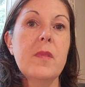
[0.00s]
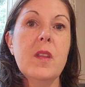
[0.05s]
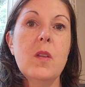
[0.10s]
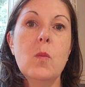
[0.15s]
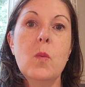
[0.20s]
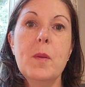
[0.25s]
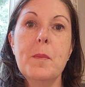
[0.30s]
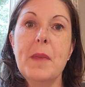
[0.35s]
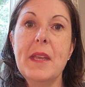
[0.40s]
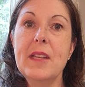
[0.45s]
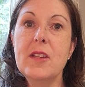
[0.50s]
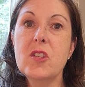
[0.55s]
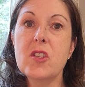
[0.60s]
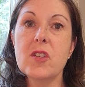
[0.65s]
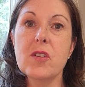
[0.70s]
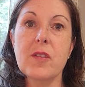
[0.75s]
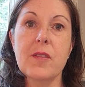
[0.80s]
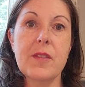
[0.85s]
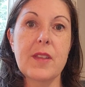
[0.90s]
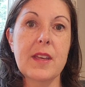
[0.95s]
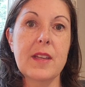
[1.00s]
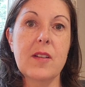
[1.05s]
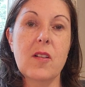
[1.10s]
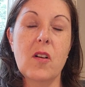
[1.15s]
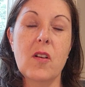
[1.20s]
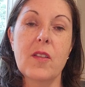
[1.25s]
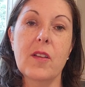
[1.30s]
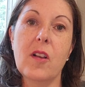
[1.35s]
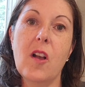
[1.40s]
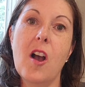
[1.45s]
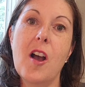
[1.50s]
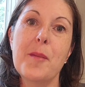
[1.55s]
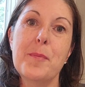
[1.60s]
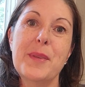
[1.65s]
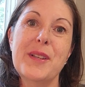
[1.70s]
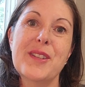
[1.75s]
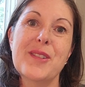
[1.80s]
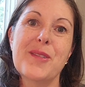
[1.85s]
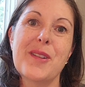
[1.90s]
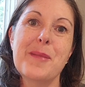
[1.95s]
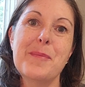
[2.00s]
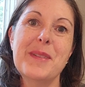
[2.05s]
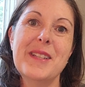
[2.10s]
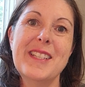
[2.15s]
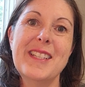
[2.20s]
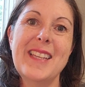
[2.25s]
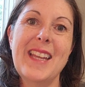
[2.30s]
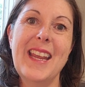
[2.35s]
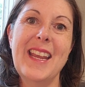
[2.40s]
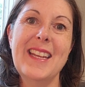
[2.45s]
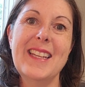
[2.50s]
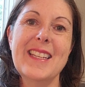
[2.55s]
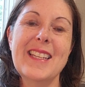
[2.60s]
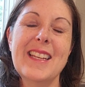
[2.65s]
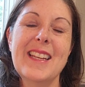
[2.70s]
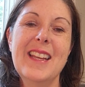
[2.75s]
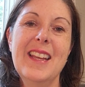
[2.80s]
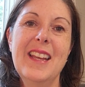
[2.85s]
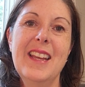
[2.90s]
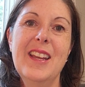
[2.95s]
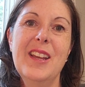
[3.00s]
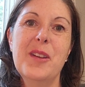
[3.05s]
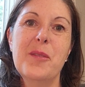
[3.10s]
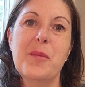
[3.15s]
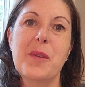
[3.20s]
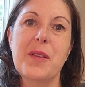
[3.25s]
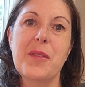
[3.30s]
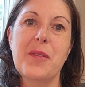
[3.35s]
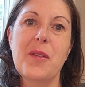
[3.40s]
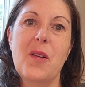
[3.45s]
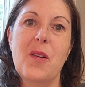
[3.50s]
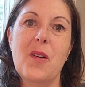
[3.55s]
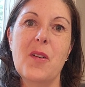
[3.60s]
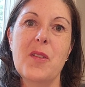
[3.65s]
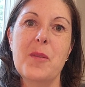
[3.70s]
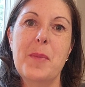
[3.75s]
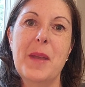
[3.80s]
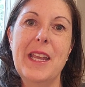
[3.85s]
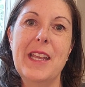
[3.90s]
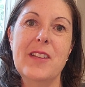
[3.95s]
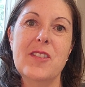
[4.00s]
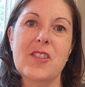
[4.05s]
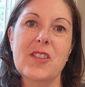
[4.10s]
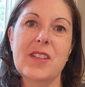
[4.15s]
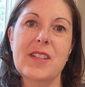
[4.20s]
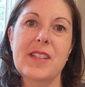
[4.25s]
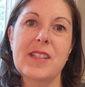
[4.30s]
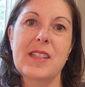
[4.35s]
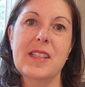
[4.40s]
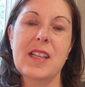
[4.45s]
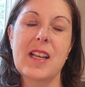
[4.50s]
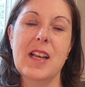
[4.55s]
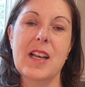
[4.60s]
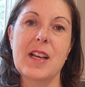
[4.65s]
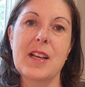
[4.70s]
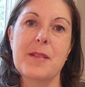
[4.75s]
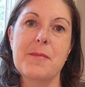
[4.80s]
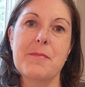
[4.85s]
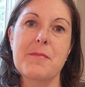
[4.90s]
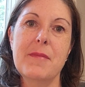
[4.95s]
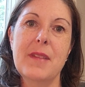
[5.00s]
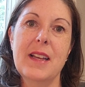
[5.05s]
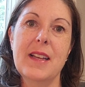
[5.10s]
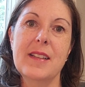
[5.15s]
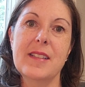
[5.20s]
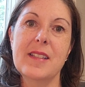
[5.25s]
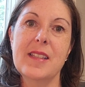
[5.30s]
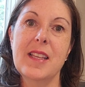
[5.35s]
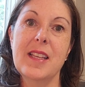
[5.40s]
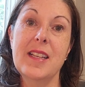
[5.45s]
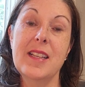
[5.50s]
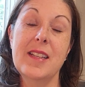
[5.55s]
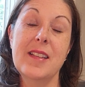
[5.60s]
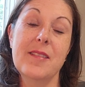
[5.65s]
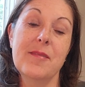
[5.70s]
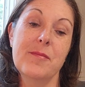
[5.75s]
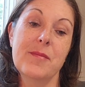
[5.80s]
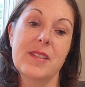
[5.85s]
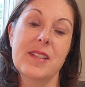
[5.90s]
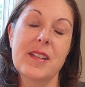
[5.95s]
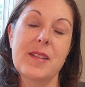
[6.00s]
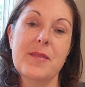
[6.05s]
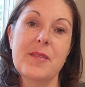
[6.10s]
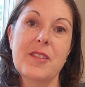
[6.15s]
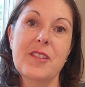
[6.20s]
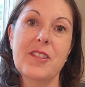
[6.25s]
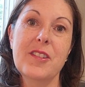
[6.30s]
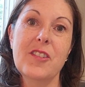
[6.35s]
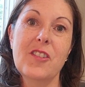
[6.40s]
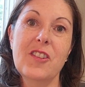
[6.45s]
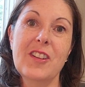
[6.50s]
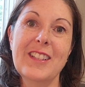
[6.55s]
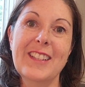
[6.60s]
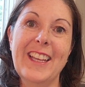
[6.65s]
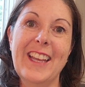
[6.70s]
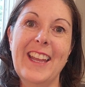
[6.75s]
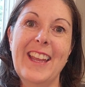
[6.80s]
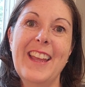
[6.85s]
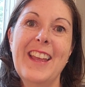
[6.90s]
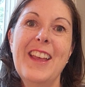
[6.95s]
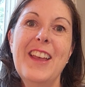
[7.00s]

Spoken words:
We made sure that all the copies are up to date with all the pages as they sit currently.